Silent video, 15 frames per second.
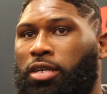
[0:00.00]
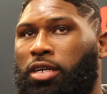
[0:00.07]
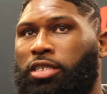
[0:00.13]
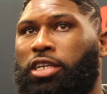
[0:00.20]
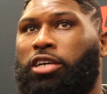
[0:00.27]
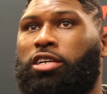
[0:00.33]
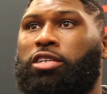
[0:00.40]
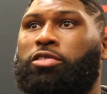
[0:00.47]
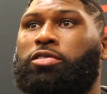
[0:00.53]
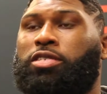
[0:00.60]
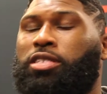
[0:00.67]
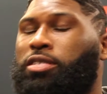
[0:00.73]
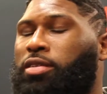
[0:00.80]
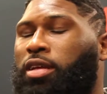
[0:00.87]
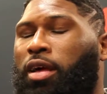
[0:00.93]
Derek Lewis.
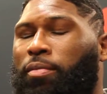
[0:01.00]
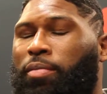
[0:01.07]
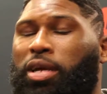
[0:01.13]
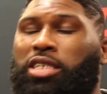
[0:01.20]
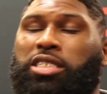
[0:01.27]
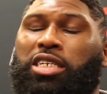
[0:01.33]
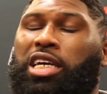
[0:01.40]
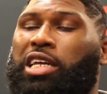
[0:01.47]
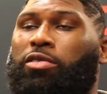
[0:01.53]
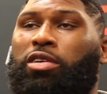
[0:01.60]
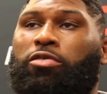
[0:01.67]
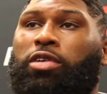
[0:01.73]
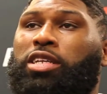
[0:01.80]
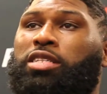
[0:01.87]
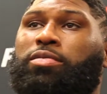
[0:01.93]
Basically, anyone
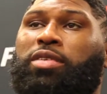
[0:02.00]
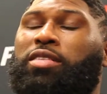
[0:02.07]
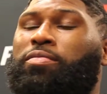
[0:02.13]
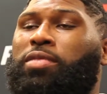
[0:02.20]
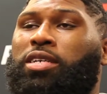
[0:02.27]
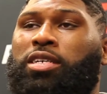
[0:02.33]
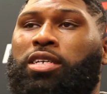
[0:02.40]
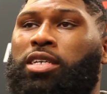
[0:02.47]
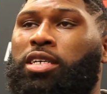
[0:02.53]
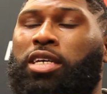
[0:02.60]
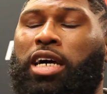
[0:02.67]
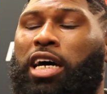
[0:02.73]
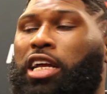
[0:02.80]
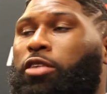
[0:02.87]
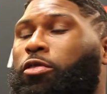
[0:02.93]
ranked above me.
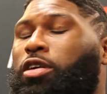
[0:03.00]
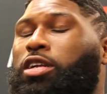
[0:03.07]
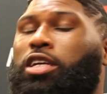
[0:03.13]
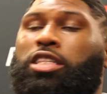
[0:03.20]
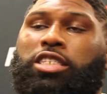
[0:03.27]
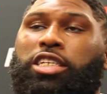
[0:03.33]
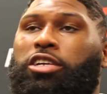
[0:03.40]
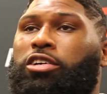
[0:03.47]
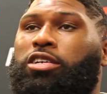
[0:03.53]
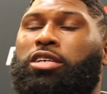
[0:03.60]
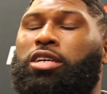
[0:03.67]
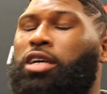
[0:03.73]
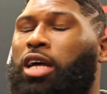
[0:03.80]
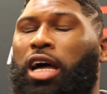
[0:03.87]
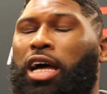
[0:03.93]
I don't want another
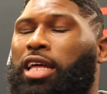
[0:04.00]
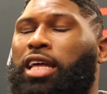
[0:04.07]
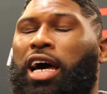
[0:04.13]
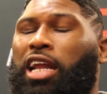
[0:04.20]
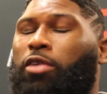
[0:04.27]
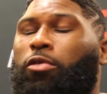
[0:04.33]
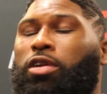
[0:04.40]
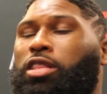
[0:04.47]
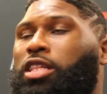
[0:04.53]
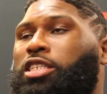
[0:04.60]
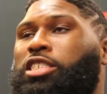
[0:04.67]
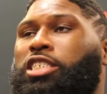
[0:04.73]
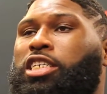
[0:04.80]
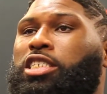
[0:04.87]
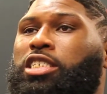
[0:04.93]

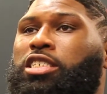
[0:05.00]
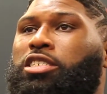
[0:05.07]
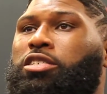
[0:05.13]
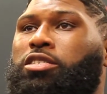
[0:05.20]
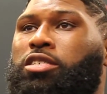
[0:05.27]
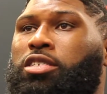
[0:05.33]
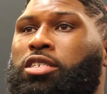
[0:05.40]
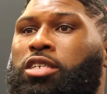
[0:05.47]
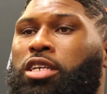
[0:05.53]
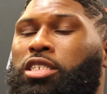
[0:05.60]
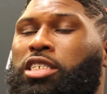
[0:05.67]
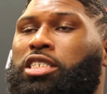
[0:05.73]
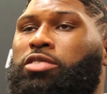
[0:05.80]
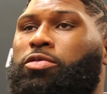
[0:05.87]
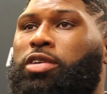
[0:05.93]

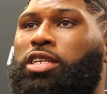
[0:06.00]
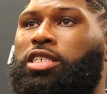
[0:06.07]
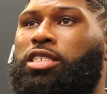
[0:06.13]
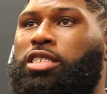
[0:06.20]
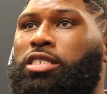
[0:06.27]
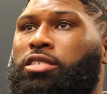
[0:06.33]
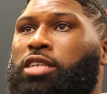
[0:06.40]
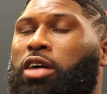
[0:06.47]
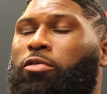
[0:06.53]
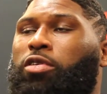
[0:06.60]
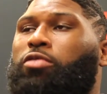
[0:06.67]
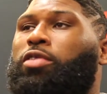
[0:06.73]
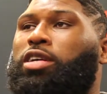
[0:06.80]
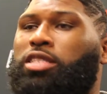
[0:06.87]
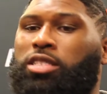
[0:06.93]
Justin Willis. I
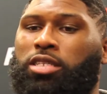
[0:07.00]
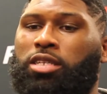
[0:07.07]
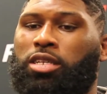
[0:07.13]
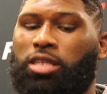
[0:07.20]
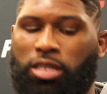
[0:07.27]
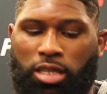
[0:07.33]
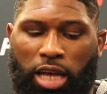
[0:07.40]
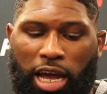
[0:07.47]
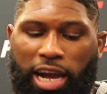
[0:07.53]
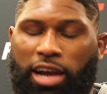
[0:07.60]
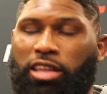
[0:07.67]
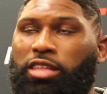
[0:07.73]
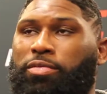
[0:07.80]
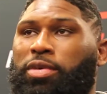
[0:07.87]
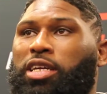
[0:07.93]
want higher
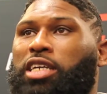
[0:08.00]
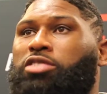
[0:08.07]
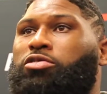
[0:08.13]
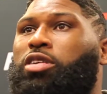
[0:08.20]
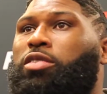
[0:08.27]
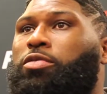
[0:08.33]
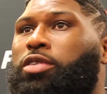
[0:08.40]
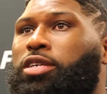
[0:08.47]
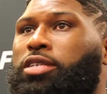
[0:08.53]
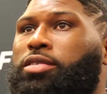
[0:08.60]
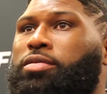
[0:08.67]
than me. That's who I want.